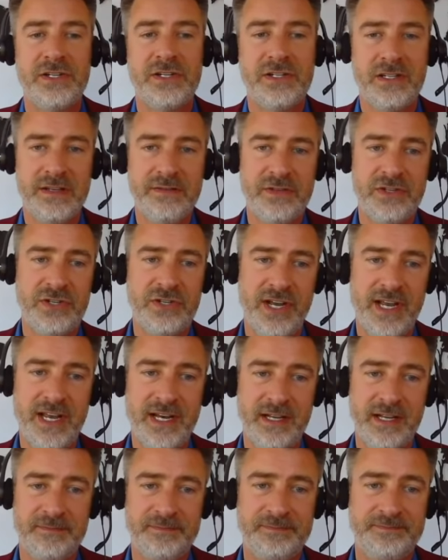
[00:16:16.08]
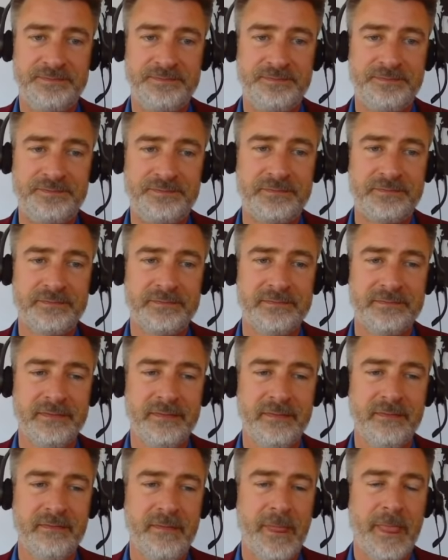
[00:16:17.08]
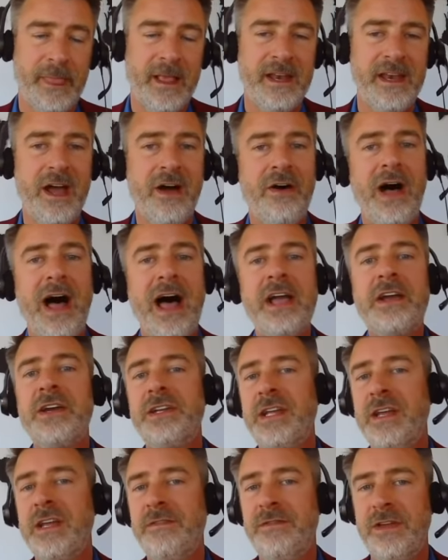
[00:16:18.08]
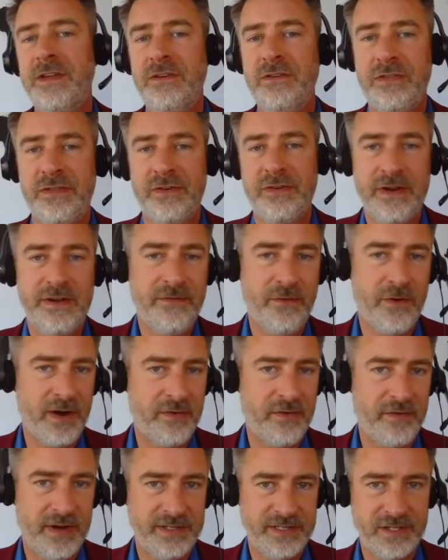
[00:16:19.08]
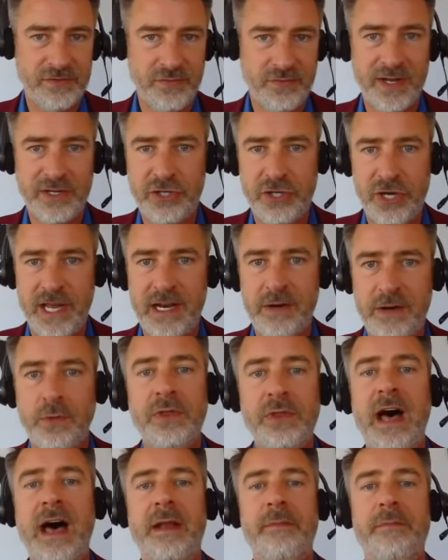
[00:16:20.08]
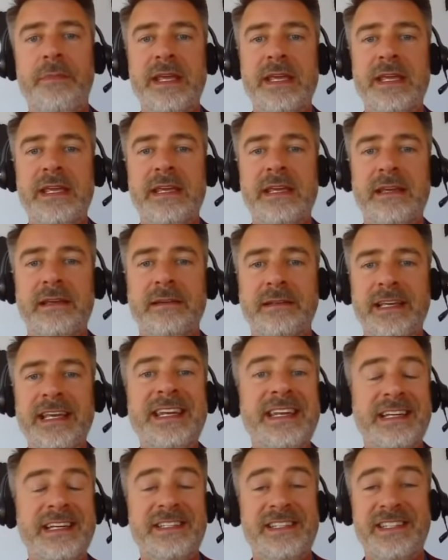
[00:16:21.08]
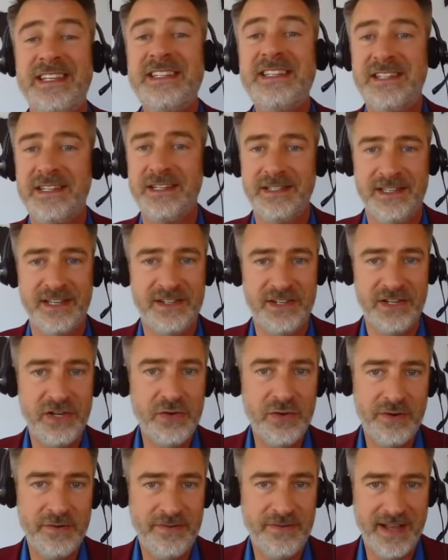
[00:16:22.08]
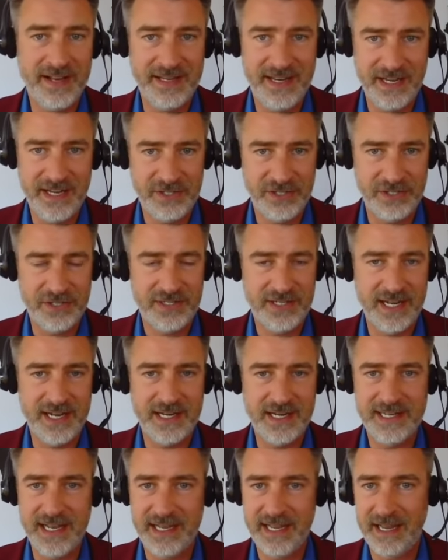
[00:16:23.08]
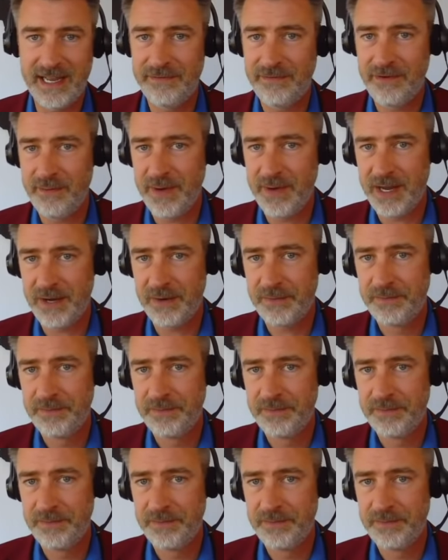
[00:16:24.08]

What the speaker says: just leaves China. Now, I could give you 30, 40 reasons why China will not be in existence as a unified nation state a decade from now.